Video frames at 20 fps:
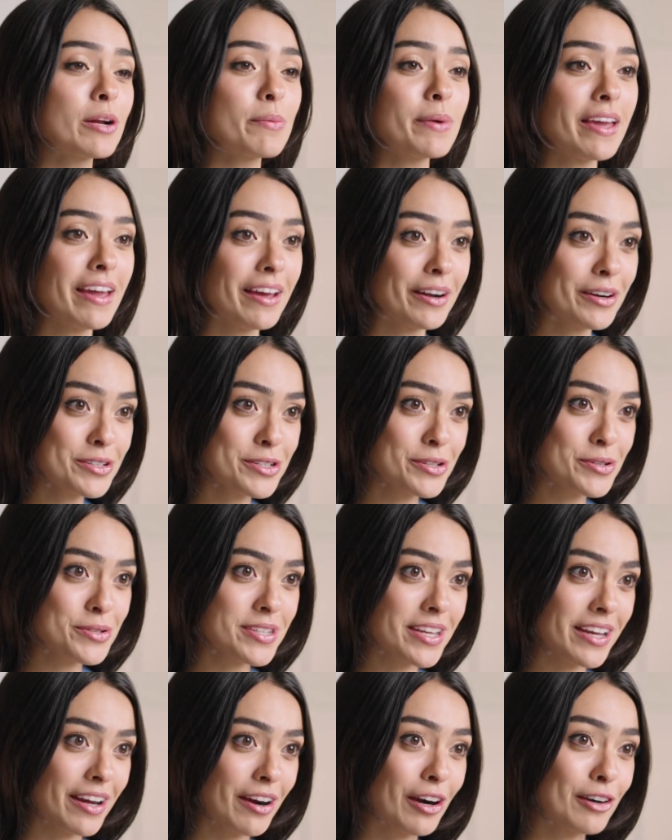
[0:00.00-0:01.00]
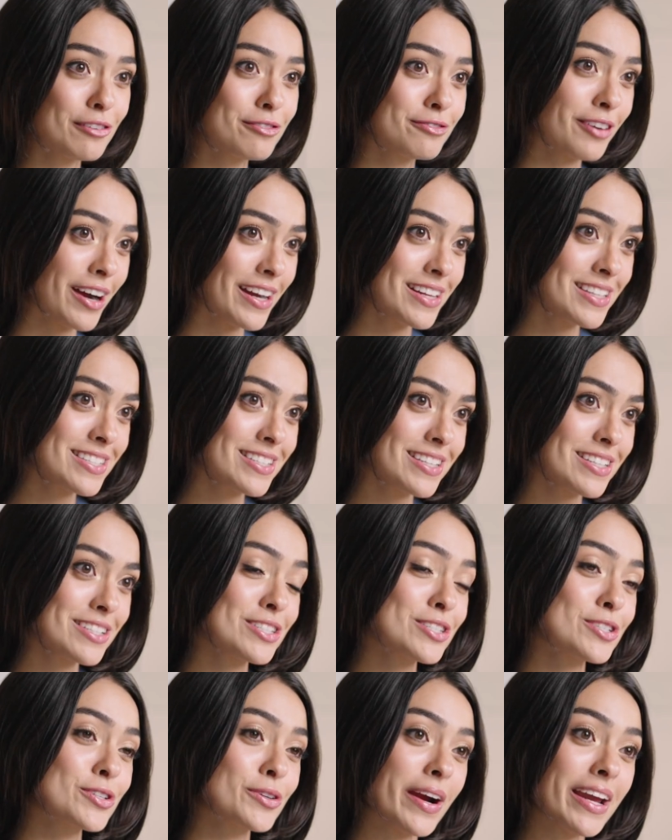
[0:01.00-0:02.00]
be introducing our Feinste
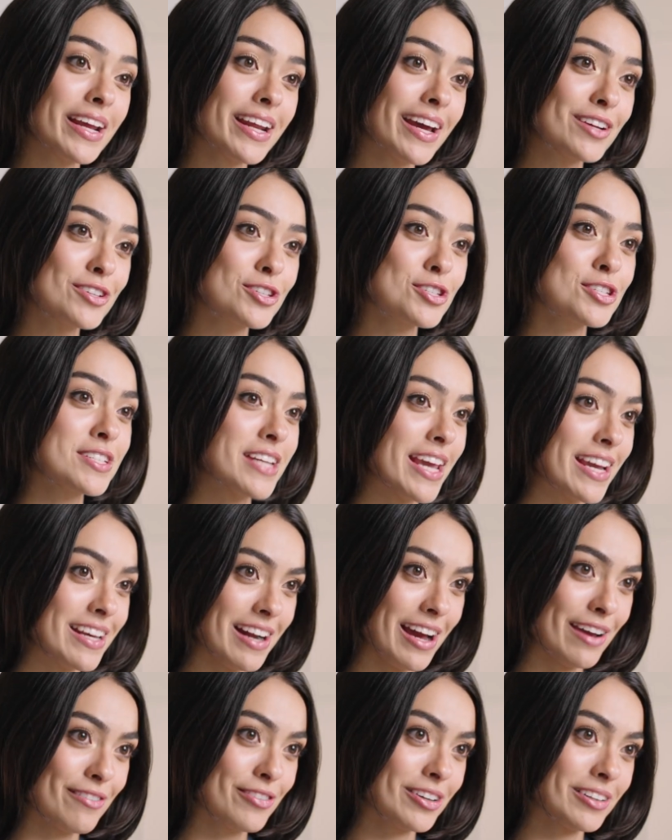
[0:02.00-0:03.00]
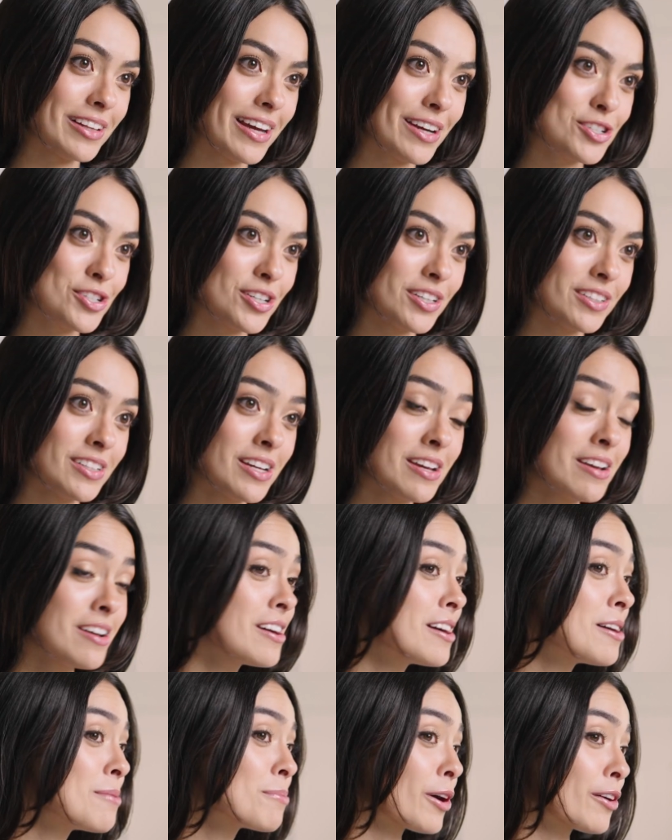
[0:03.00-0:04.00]
Straight Edge Steak Knife Collection.
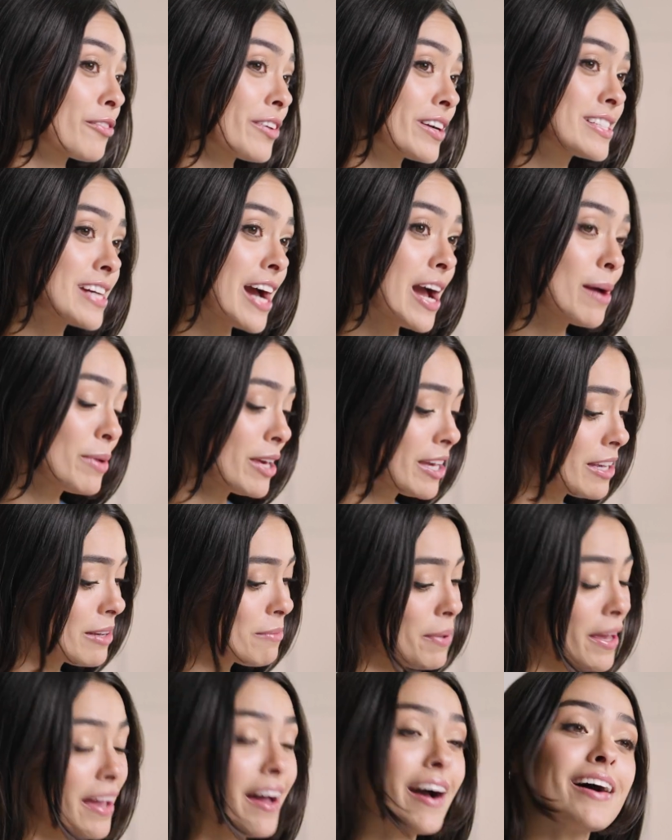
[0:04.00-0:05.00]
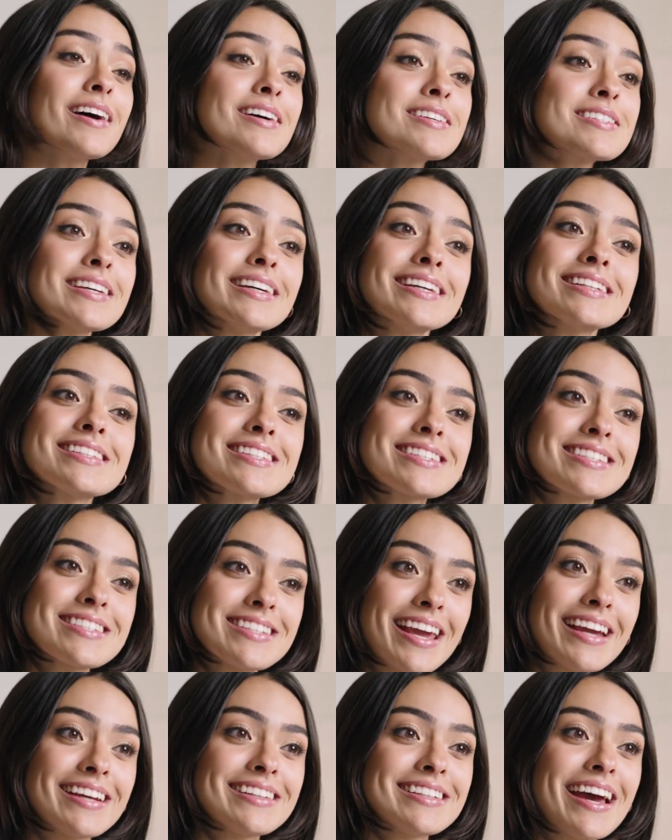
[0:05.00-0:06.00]
Perfect timing because it's
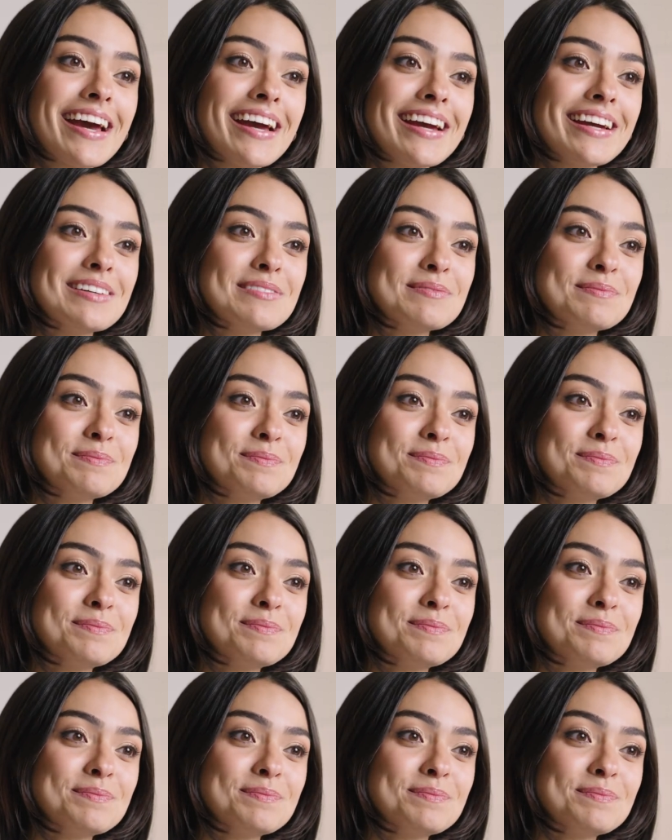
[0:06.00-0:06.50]
steak day.